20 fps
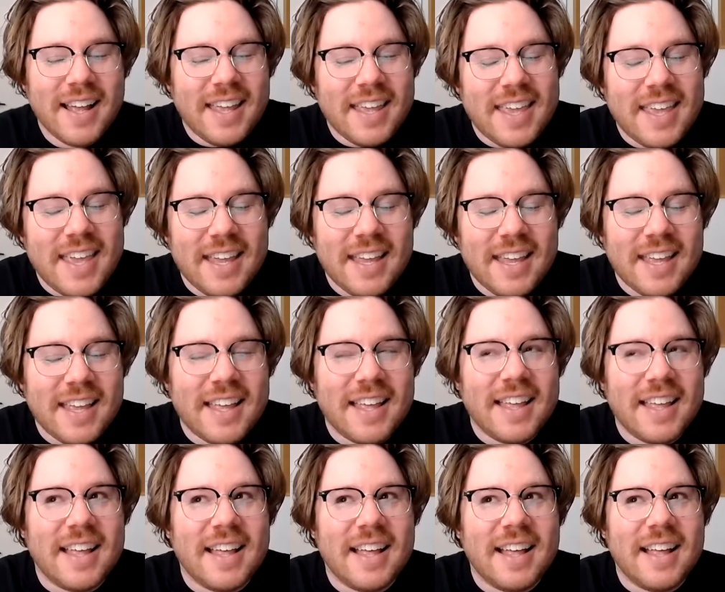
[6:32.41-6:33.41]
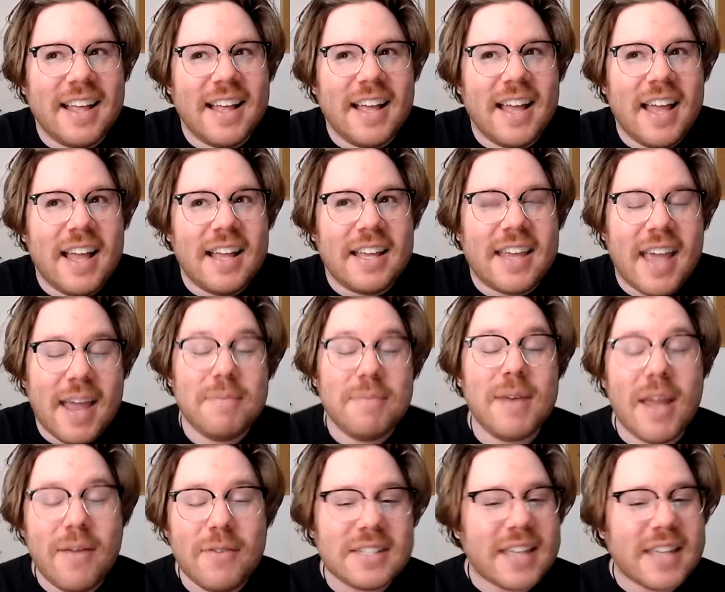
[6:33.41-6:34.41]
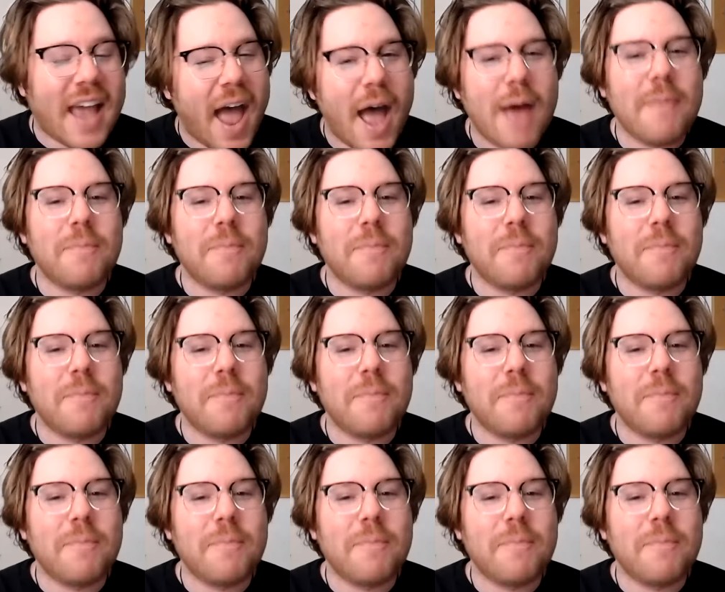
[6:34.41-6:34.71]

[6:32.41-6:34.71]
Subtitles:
Gabe Davis had